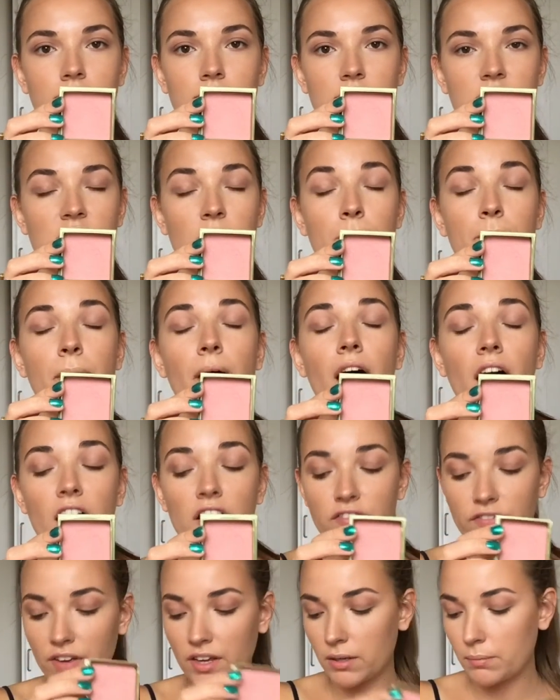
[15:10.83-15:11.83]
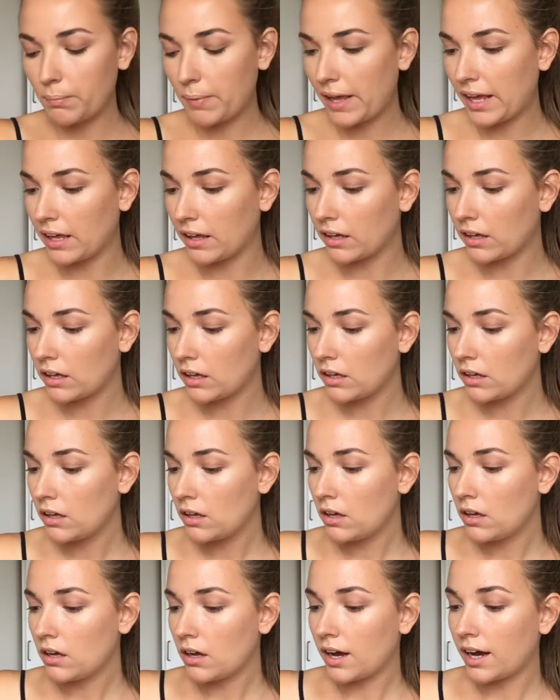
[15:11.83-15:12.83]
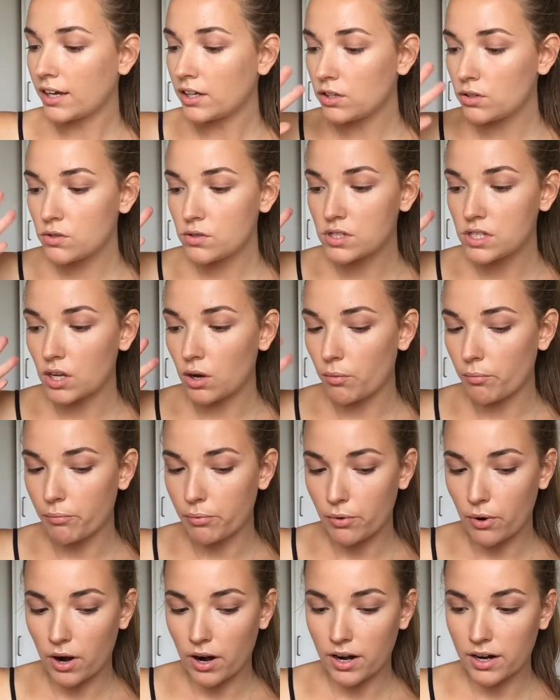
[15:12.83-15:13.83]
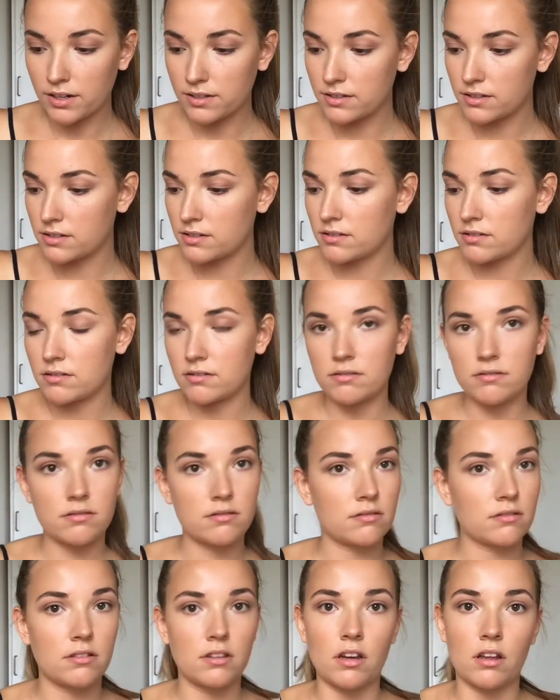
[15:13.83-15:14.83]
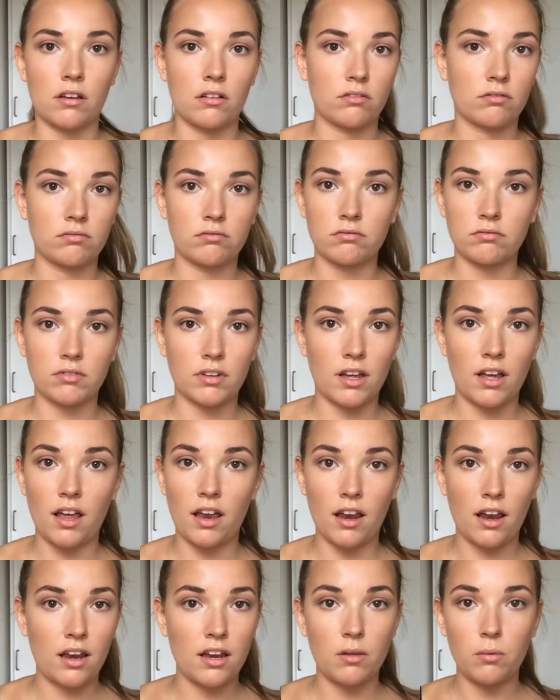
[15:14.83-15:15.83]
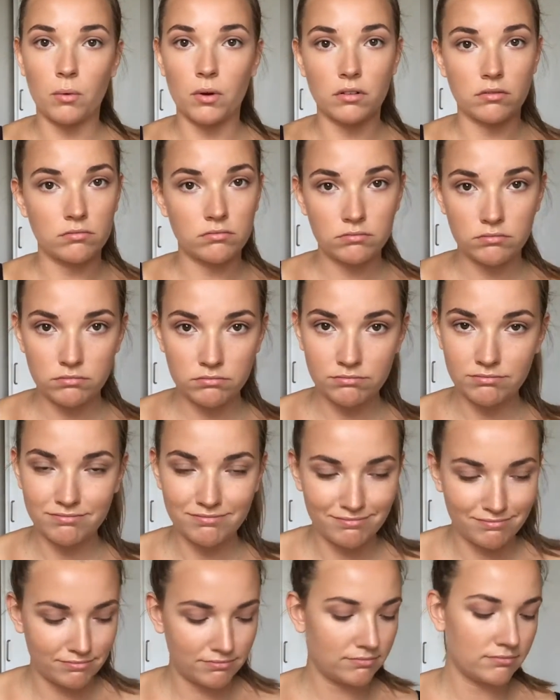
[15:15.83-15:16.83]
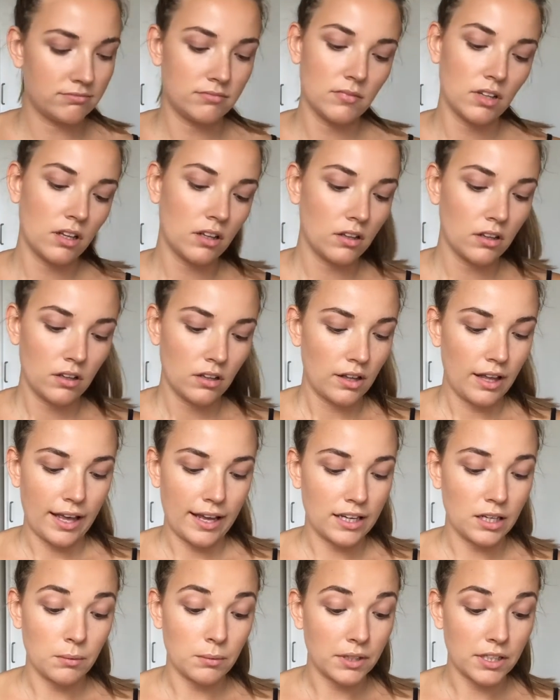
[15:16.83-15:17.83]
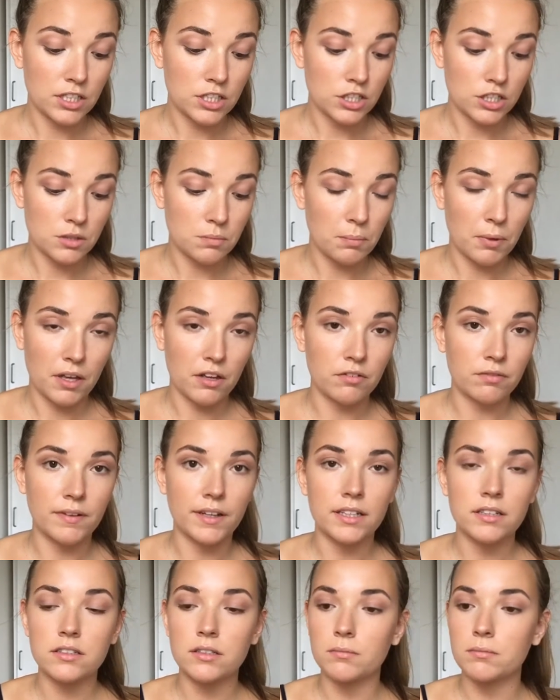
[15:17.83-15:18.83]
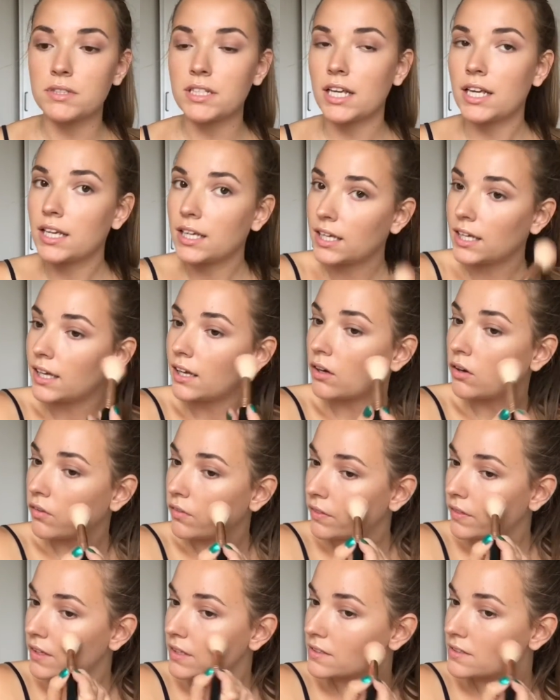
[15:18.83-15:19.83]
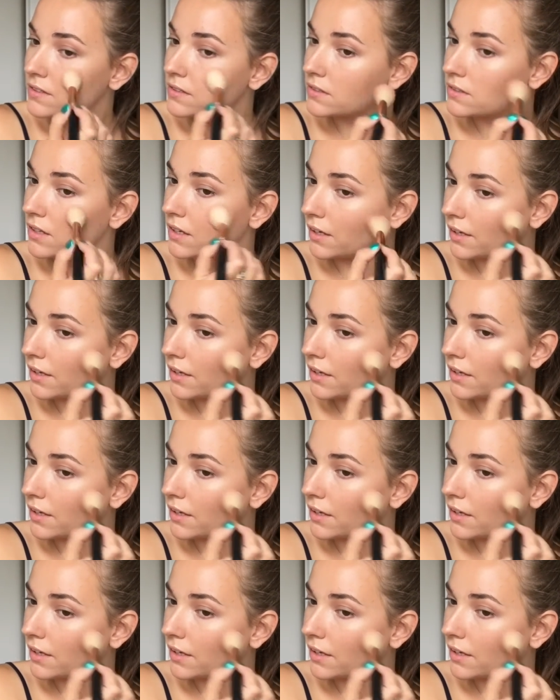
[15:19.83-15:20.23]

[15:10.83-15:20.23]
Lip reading: the perfect pink. I use it on brides, you know, anyone, it's just perfect. I'm taking it on this,